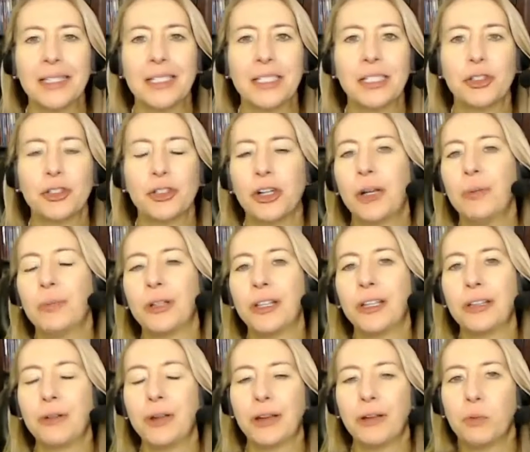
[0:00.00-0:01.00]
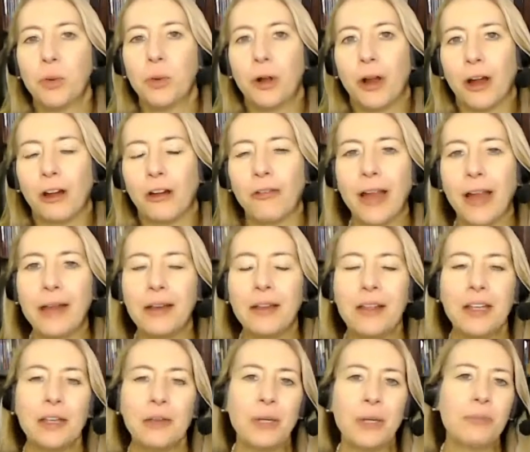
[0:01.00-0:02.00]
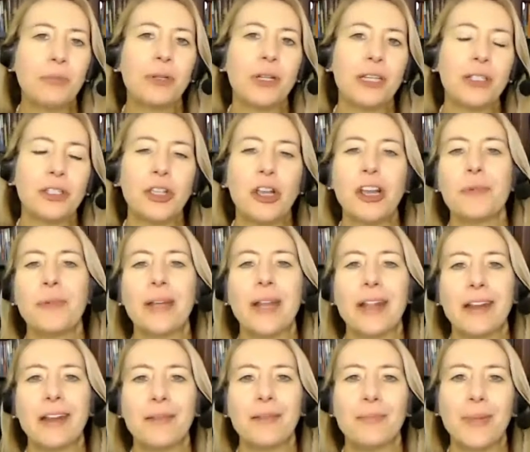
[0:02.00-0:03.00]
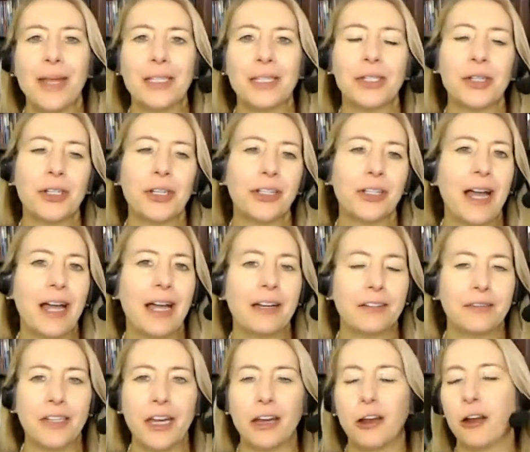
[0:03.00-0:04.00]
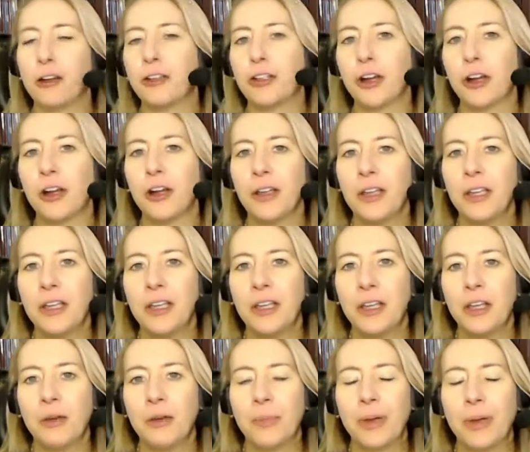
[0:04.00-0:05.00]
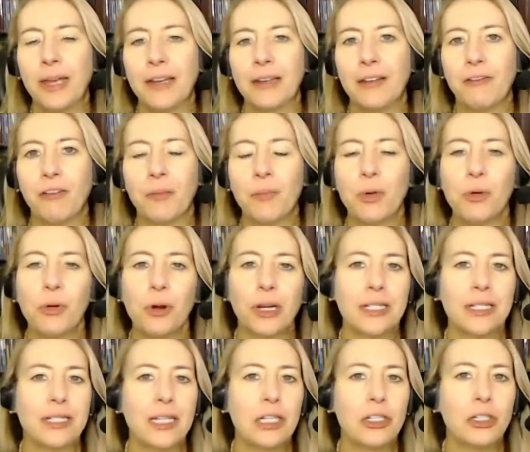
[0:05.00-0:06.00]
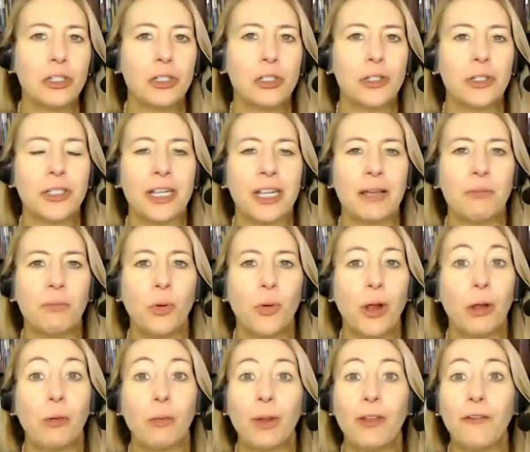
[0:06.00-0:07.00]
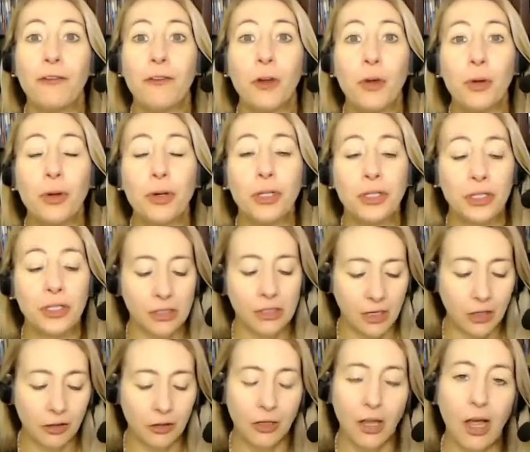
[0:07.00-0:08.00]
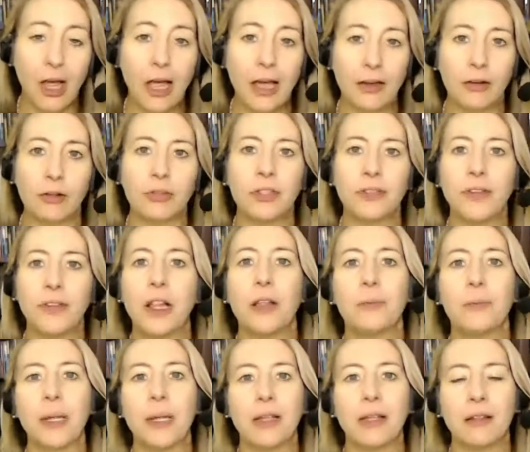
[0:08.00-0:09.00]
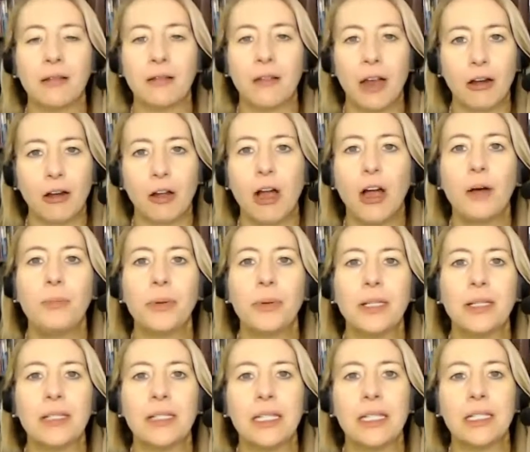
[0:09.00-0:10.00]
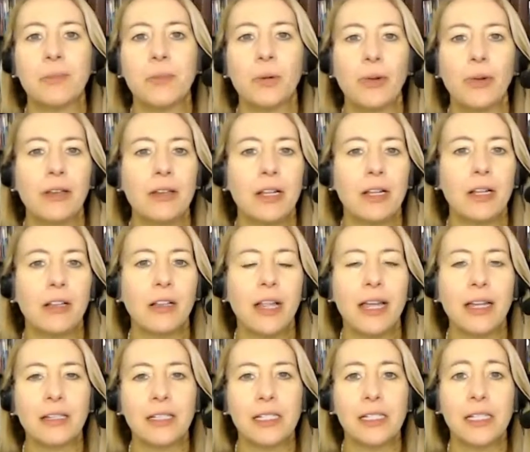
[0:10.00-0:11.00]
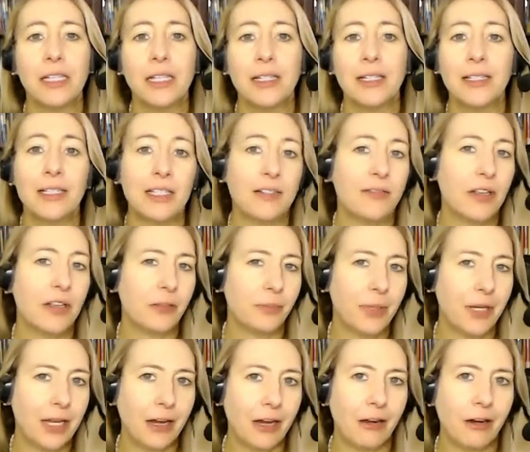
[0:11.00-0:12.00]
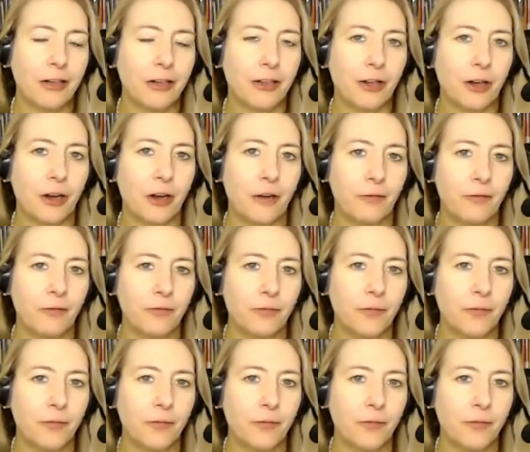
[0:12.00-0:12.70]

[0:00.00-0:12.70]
us in trouble at work, right? People get terminated based on a lack of character. But from the organizational standpoint, we focus a lot on developing our competencies, but we neglect to develop the character.